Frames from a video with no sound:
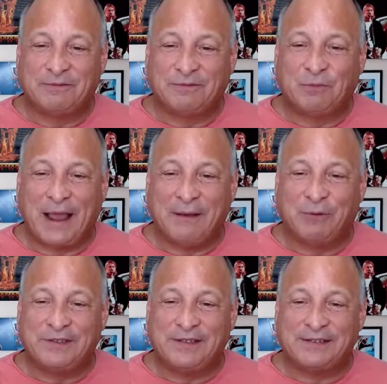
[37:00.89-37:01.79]
wait,
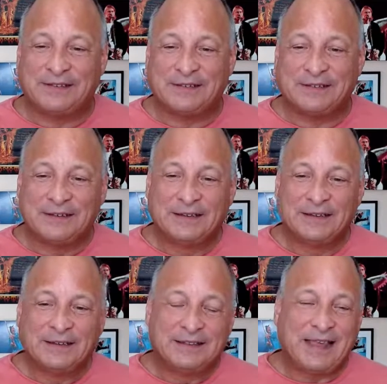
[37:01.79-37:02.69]
was this?
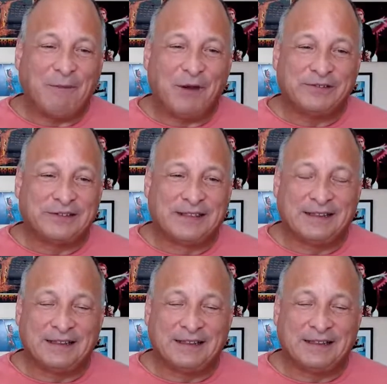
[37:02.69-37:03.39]
That wasn't the